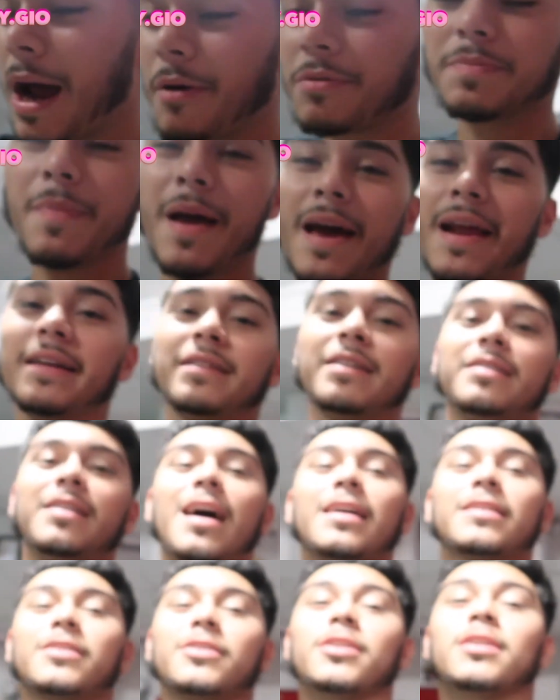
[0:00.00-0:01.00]
was mad at the
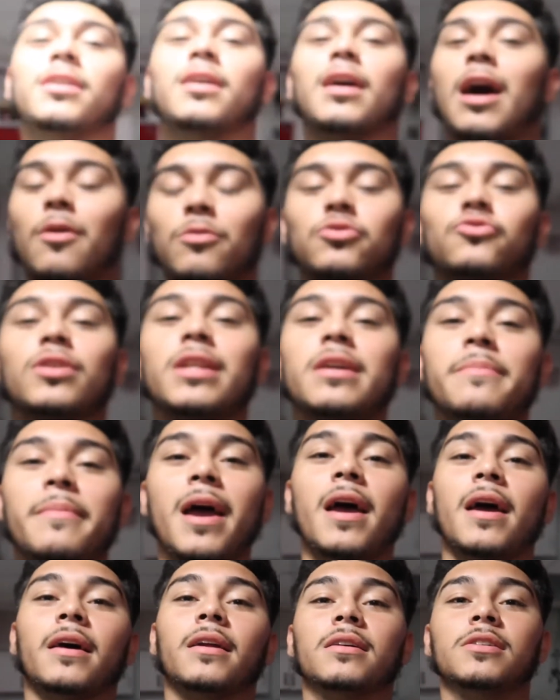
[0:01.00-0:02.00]
doctor. I was really
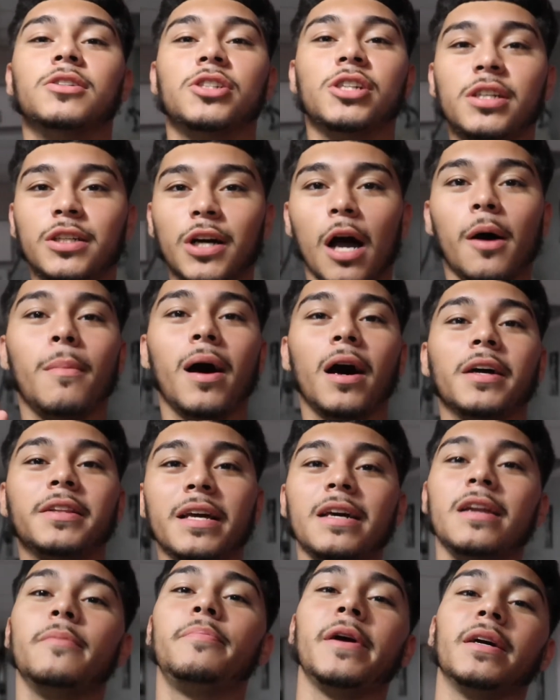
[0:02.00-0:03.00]
mad. She cut my
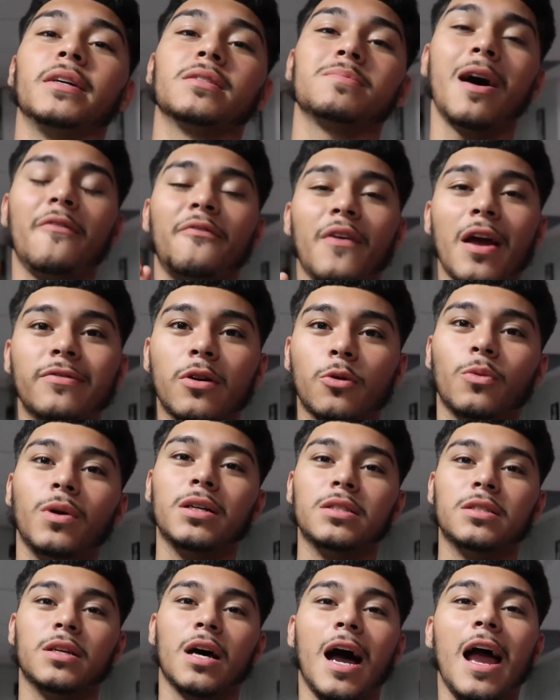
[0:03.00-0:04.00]
Adidas pants, my favorite
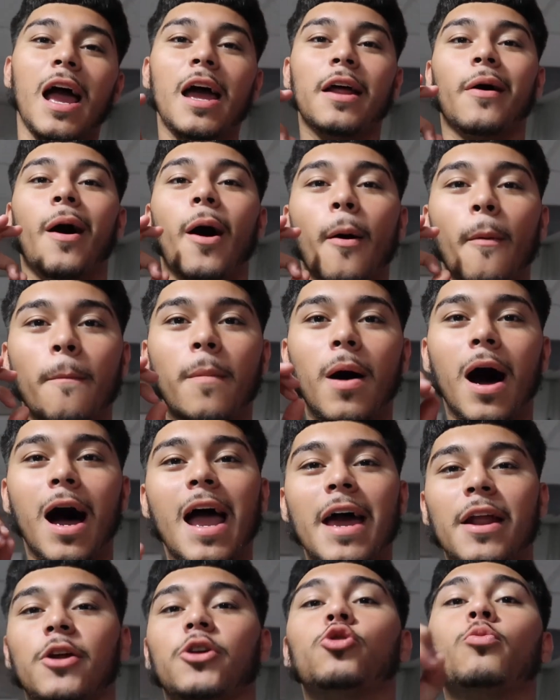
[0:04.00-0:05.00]
ones. I had a, I
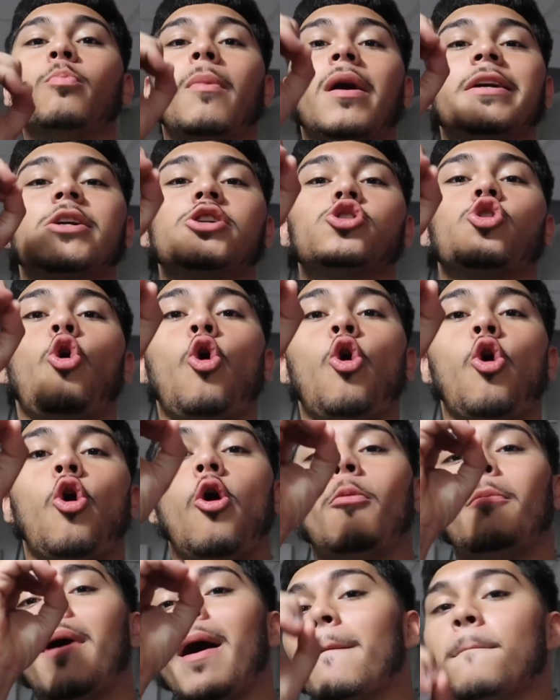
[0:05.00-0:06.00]
had a humongous hole
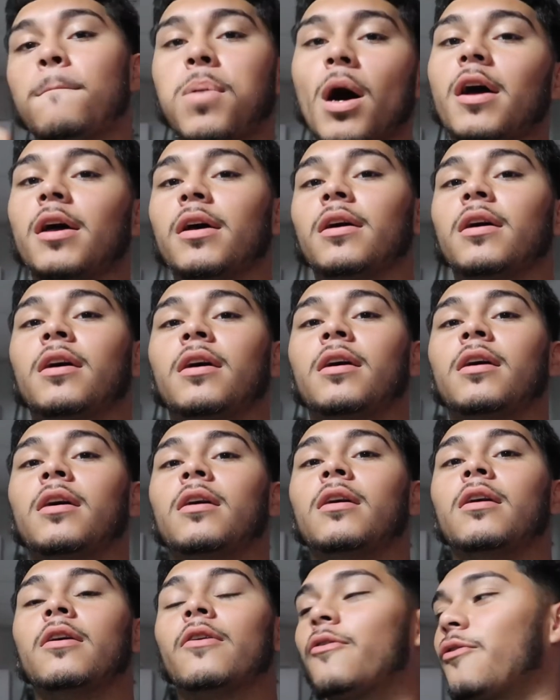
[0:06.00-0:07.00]
on my butt
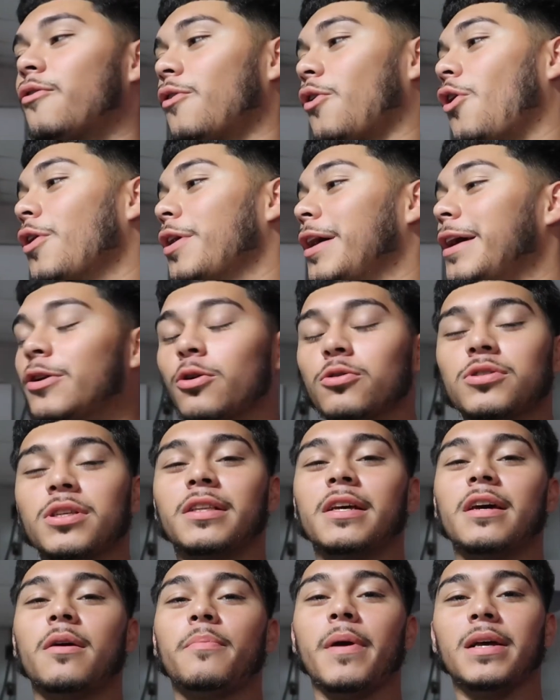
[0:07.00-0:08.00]
on, in those
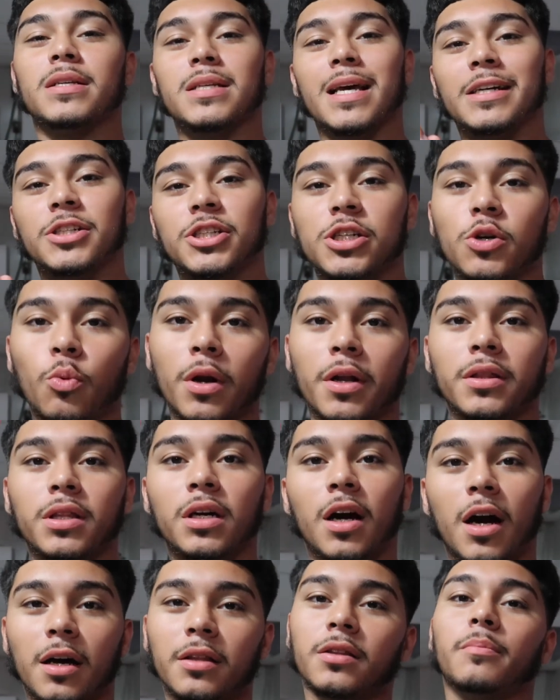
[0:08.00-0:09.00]
Adidas pants and she wanted to
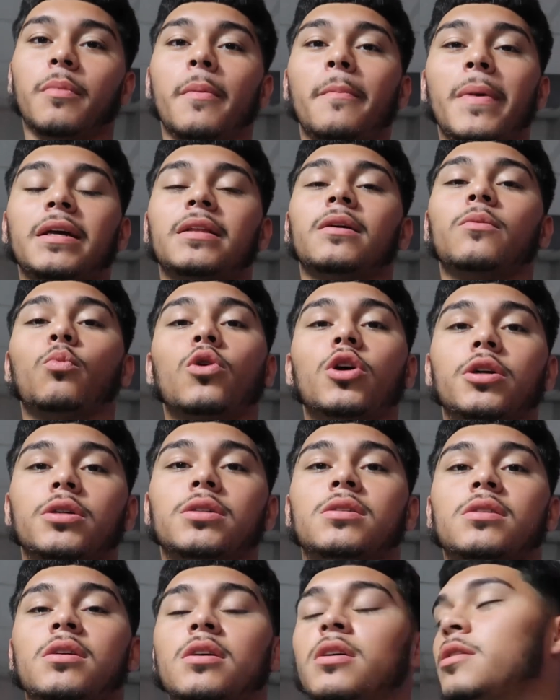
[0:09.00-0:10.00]
cut them and make them
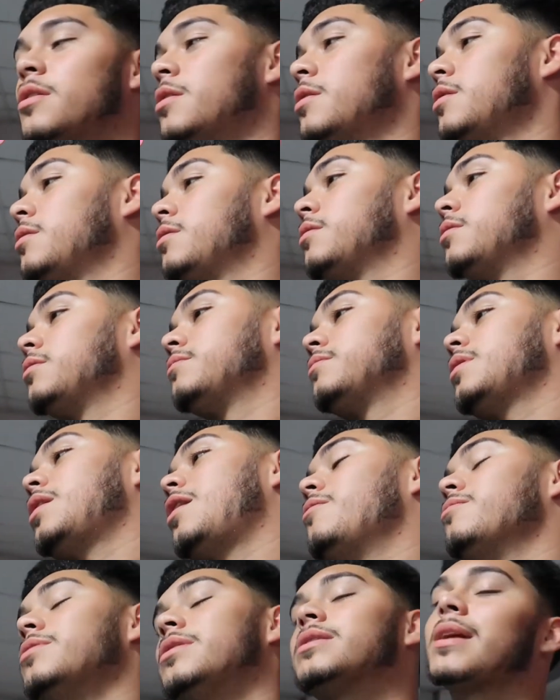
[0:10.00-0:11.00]
worse. I
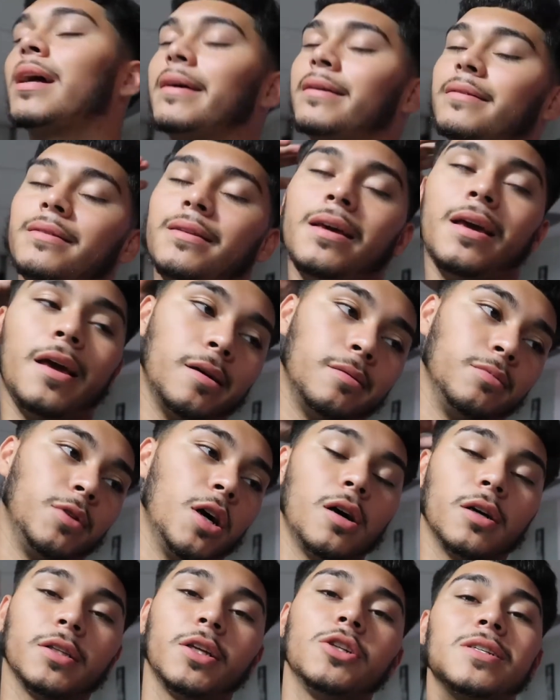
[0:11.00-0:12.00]
was just like, damn
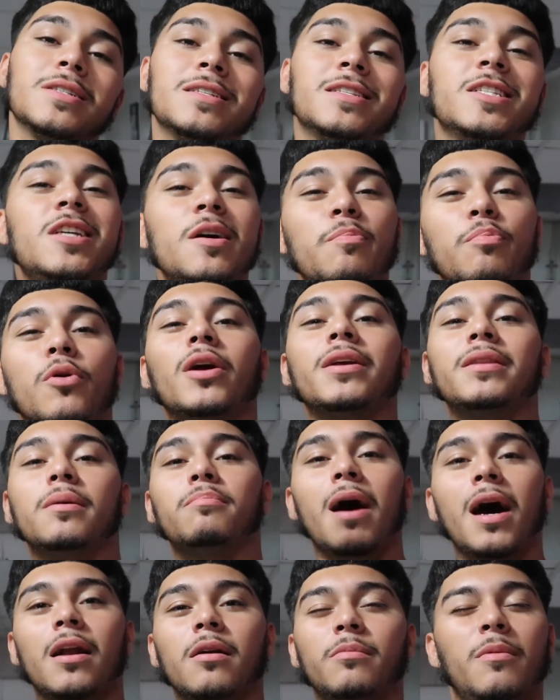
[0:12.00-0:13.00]
dog, there's a zipper at the
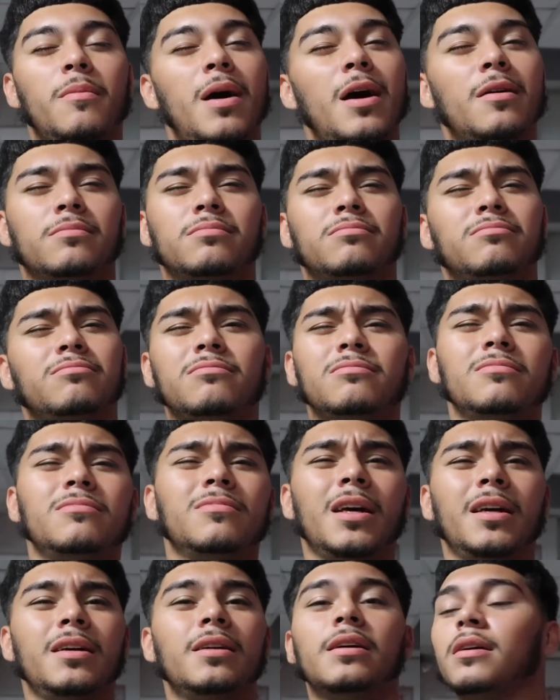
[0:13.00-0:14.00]
bottom of my,
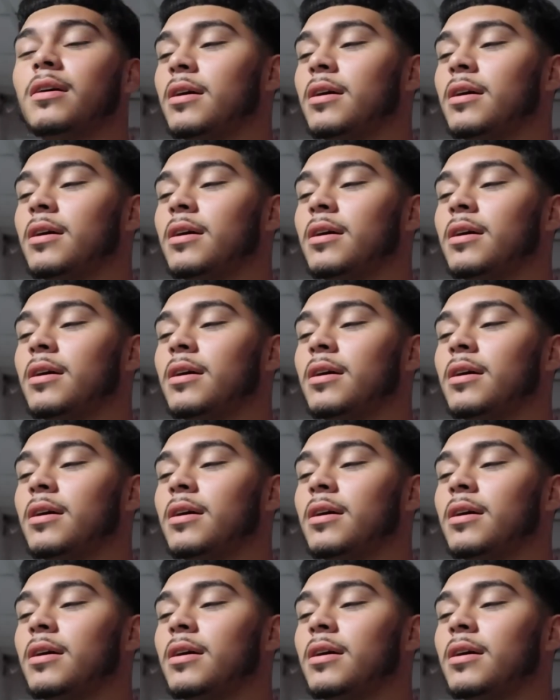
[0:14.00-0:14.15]
like,